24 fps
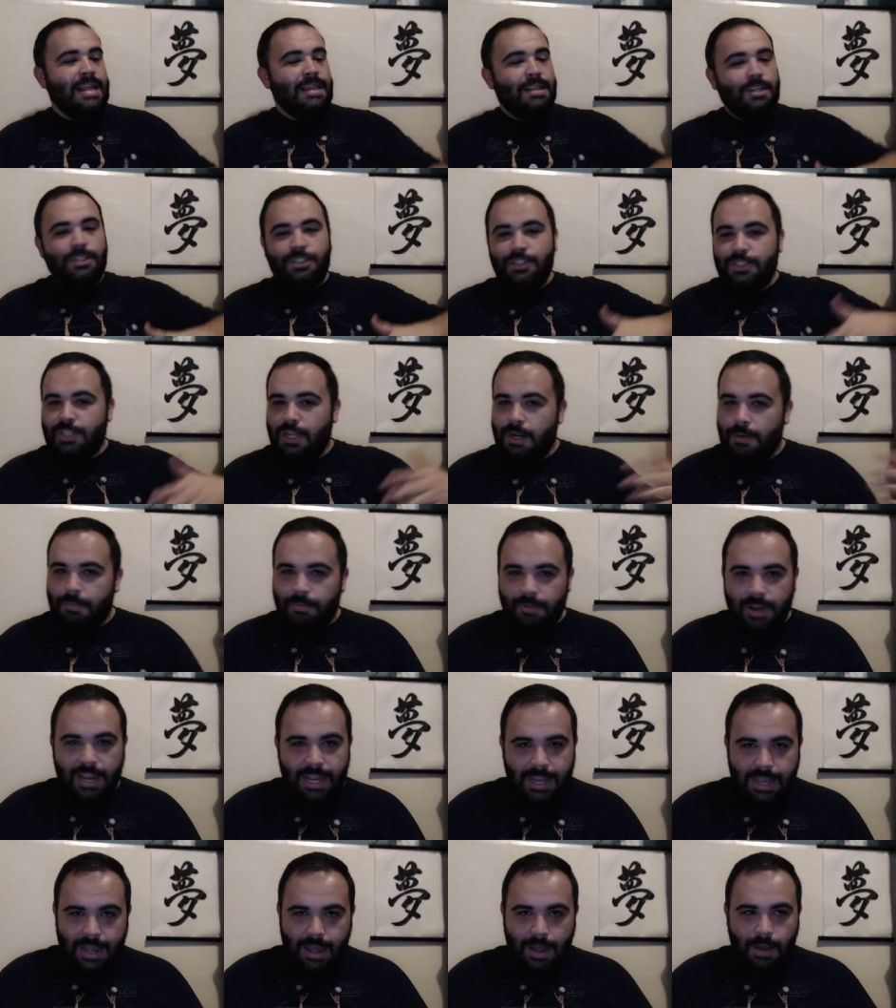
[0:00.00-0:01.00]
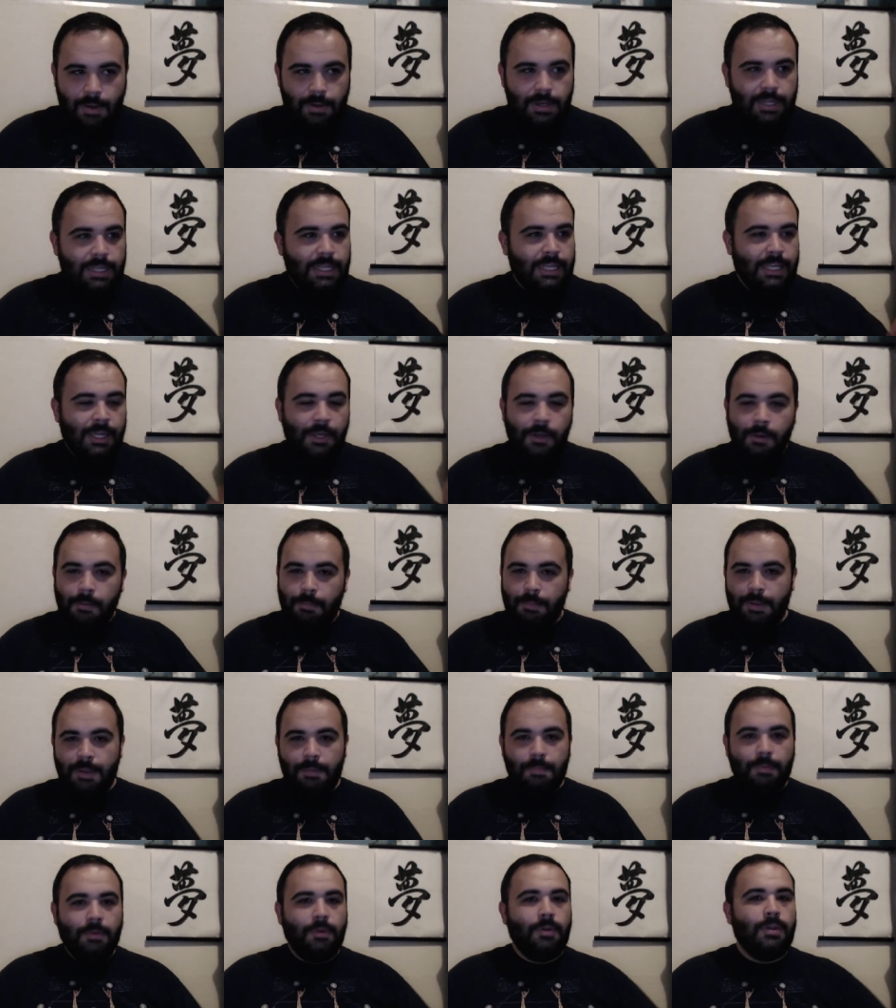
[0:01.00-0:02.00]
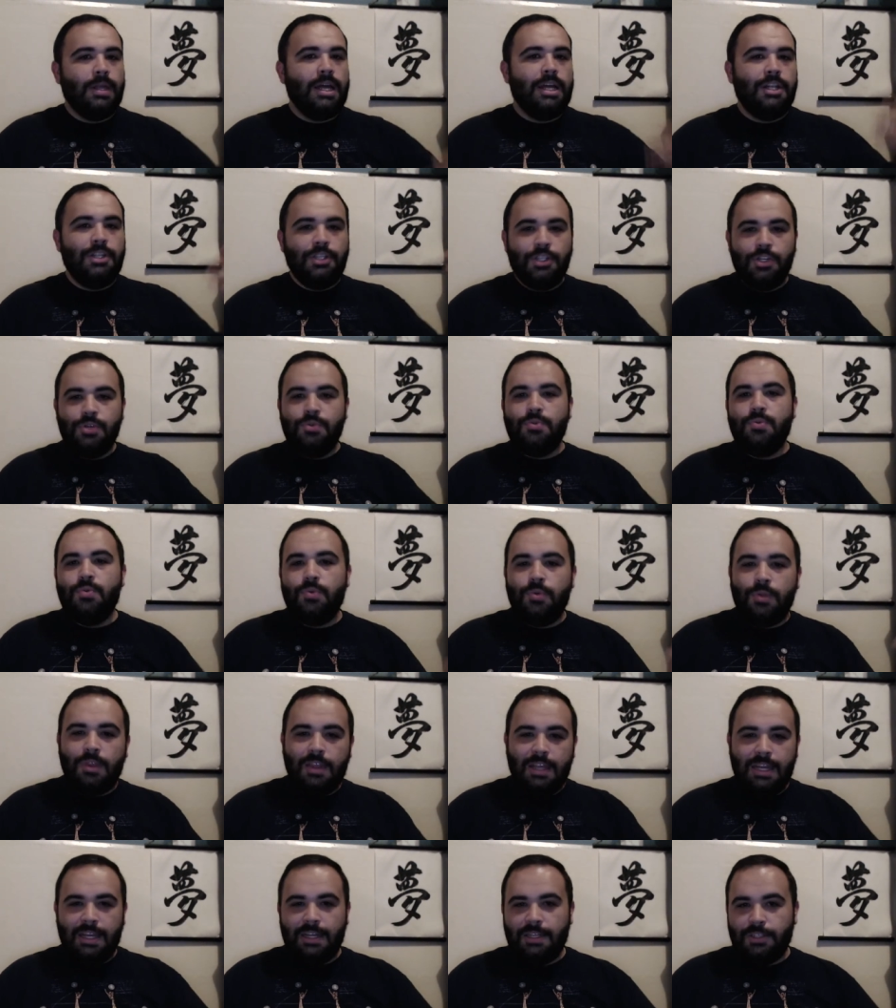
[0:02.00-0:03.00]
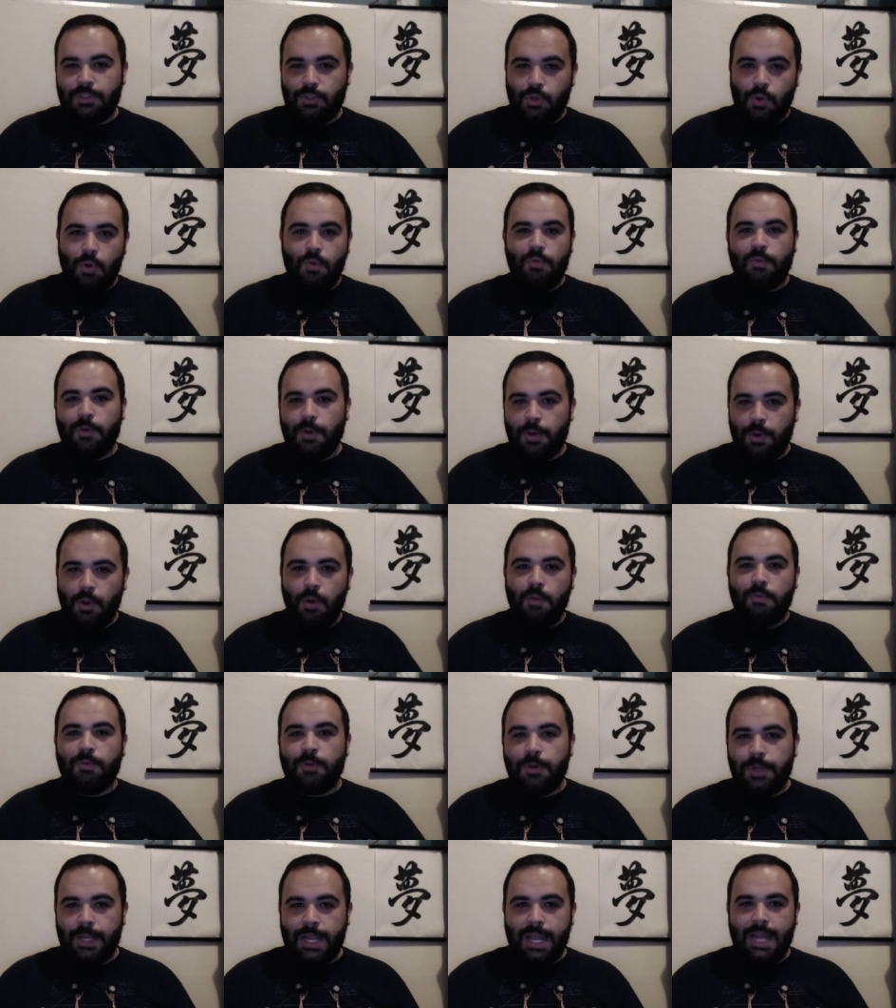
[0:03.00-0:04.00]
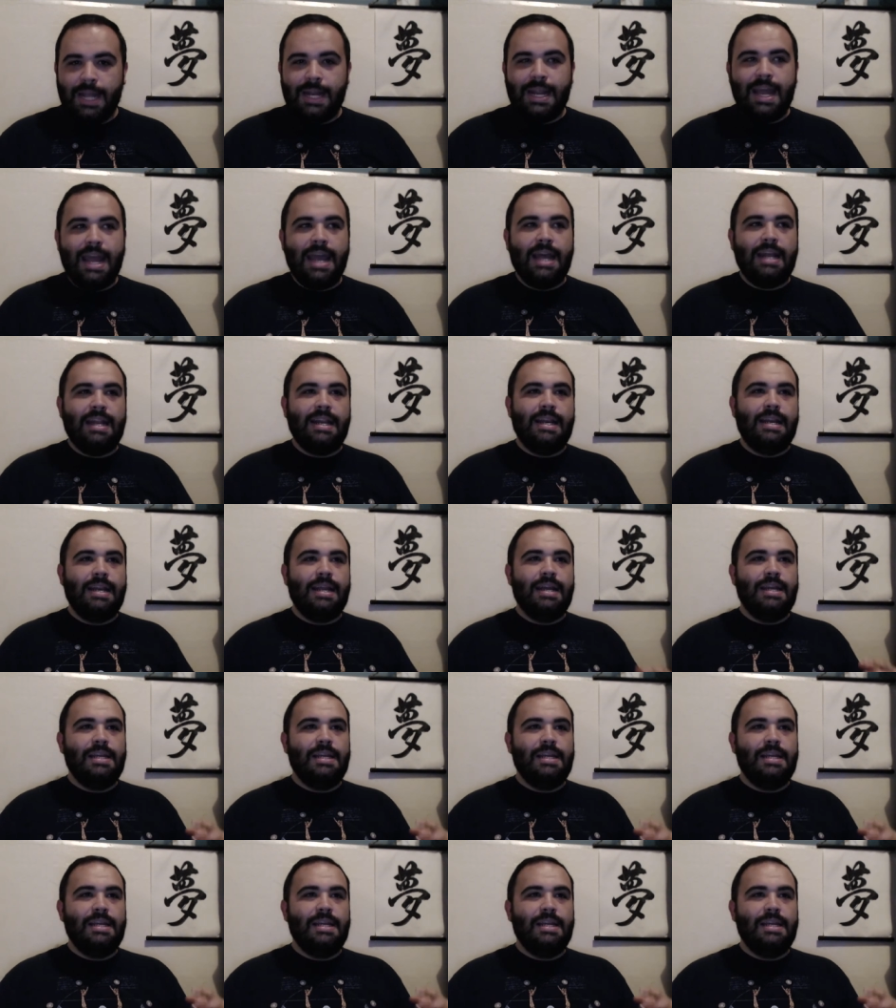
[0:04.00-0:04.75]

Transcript: They're just gonna break out, kill people, and do things over and over again. And